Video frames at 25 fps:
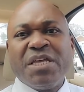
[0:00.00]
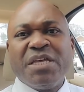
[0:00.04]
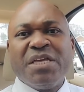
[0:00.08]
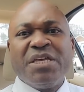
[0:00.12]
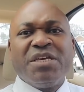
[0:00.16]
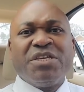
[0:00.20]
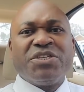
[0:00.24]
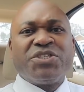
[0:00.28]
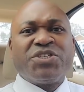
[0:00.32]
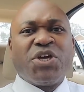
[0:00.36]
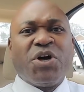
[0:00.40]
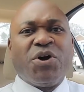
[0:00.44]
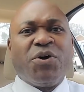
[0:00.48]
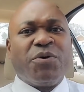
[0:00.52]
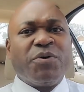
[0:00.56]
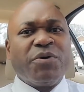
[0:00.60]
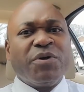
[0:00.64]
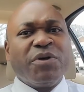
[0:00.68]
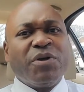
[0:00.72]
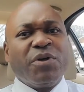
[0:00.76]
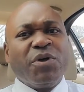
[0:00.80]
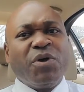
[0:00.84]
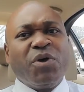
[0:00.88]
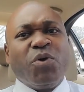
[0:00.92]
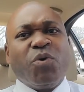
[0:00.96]
so
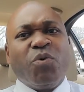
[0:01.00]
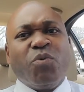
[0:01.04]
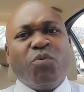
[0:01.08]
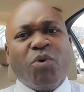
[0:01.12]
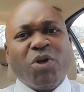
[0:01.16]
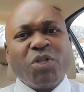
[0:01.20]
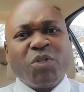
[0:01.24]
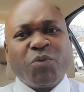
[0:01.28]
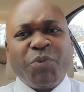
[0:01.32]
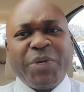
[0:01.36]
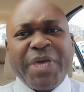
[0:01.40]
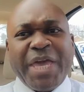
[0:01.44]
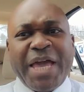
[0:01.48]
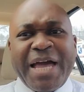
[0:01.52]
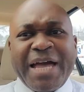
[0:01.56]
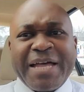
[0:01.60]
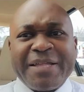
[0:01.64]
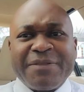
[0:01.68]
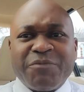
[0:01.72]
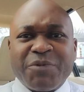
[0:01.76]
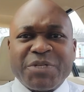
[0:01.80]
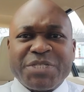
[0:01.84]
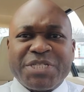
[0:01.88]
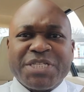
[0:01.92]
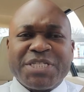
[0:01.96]
what we
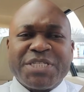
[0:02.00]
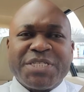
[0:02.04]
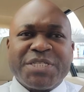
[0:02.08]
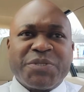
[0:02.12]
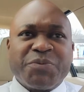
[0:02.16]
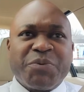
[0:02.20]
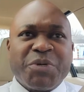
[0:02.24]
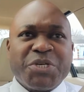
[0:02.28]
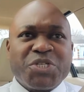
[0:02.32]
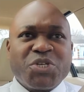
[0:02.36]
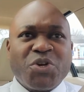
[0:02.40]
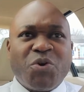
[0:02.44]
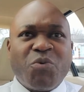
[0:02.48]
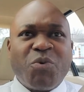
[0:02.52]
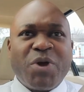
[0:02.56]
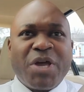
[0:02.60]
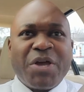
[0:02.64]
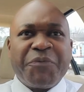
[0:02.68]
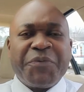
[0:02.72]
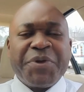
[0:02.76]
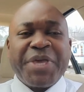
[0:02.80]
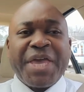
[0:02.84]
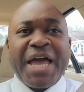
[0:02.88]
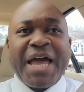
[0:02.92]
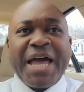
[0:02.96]
had was a situation where
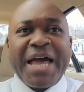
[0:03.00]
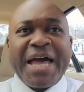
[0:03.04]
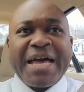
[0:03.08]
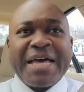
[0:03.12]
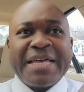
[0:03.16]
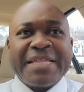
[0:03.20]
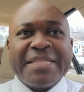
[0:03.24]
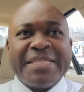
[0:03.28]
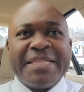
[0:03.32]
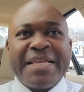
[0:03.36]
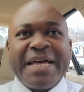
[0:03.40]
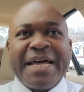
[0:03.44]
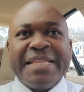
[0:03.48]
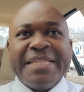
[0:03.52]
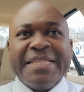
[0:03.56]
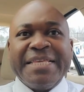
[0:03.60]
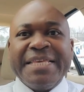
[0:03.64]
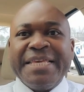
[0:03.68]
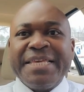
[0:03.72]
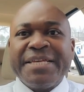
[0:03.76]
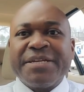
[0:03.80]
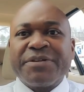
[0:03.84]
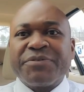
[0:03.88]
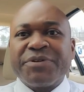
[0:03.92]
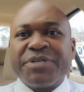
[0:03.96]
we had an
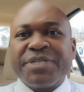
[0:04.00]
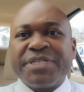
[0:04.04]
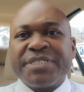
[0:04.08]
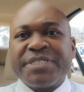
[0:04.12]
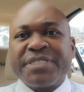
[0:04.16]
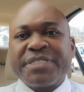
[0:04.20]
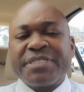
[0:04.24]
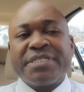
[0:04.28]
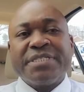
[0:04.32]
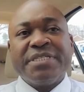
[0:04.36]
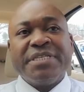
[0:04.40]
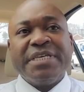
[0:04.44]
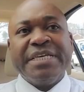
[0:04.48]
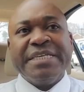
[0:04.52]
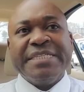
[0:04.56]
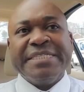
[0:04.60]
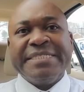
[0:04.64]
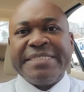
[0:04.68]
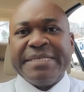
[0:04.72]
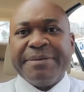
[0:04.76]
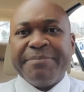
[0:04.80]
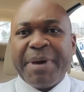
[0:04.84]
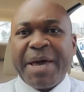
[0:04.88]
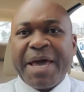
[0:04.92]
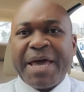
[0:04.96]
increase in
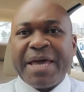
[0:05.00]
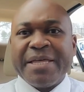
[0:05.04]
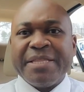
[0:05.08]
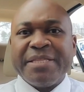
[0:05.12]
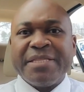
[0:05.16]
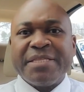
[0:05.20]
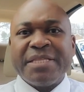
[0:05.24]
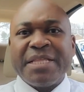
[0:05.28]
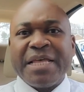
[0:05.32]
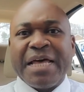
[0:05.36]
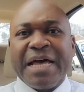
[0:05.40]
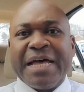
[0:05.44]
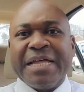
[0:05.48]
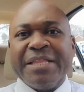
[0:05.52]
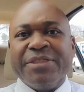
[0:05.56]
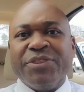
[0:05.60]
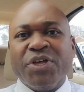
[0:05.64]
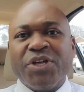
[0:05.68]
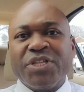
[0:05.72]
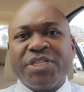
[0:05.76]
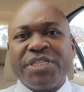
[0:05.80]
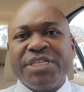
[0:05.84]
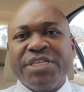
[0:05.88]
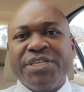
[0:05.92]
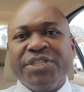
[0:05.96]
demand and
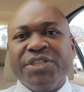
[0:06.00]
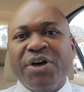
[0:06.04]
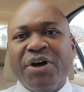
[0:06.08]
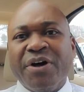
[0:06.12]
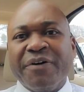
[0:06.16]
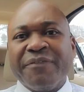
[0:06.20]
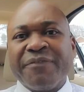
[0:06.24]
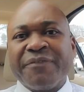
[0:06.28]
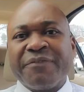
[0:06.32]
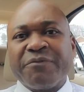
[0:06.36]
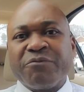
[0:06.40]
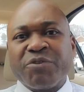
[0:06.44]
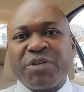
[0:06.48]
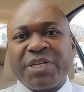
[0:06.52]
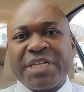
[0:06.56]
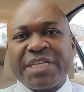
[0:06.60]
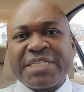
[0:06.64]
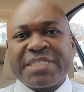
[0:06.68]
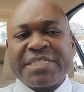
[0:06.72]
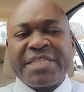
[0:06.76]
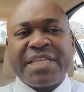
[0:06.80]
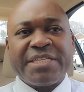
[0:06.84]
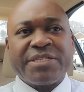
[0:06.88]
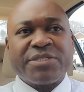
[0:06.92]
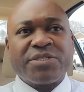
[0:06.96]
not enough real
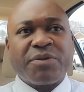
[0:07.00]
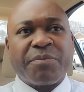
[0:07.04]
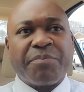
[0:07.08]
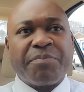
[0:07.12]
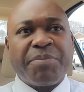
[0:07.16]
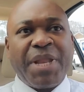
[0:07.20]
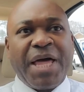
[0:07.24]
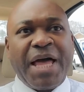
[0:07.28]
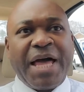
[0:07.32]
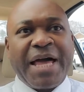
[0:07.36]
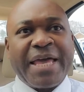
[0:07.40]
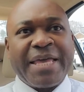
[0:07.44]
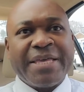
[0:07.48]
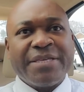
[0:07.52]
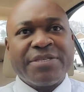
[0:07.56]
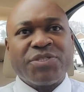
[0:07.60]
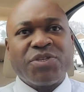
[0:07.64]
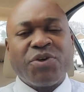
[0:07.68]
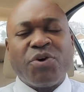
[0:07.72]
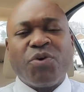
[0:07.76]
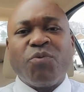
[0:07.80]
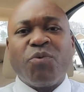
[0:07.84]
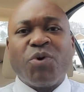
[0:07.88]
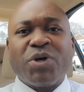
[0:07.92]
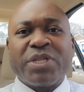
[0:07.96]
estate supply.
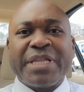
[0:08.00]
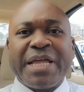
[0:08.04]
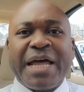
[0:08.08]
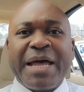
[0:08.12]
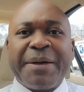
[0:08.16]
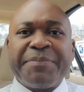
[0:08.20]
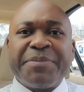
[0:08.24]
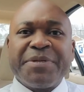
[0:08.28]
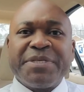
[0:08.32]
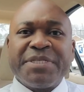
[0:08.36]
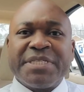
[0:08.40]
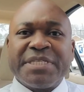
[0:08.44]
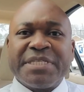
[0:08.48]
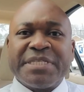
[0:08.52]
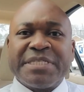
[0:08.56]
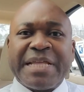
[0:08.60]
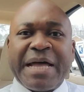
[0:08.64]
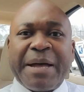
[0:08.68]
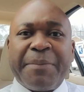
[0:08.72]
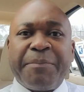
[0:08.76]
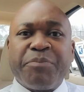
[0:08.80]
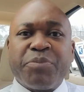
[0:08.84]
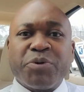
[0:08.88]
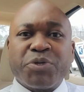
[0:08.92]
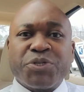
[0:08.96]
So what happens is
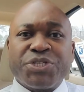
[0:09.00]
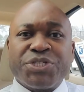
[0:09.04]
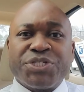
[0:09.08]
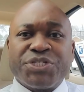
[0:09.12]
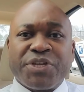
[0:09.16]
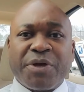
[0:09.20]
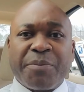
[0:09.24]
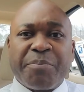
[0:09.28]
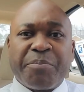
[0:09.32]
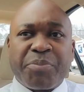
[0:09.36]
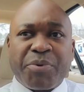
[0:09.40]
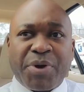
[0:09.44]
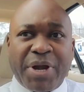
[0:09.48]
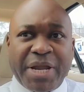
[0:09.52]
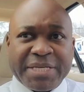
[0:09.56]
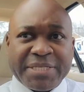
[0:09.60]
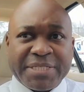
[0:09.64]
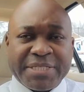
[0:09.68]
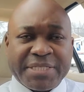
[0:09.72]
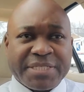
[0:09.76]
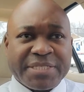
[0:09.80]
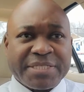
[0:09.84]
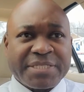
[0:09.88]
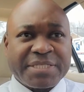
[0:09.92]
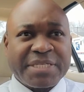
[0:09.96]
that pushes up
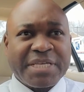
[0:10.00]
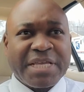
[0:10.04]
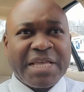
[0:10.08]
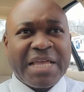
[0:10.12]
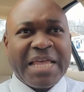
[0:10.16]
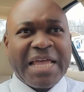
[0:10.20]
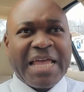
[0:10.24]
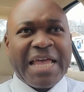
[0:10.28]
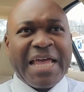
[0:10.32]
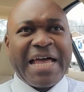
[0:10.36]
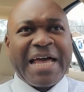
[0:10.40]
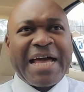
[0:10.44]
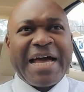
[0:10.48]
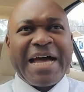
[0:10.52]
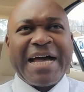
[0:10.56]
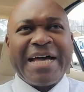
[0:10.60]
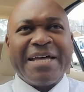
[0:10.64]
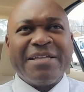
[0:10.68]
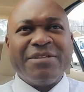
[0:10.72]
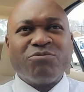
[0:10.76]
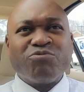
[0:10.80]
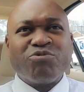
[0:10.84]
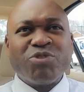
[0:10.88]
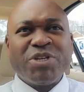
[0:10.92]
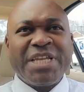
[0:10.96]
prices,
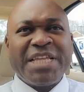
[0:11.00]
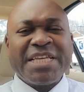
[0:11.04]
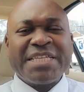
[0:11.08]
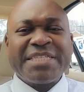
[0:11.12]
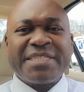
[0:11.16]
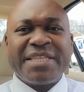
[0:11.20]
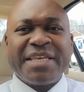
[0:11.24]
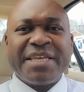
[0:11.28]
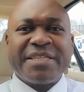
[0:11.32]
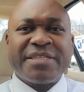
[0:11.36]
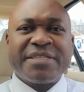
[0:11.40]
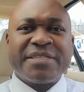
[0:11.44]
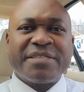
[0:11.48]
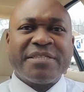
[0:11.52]
and real estate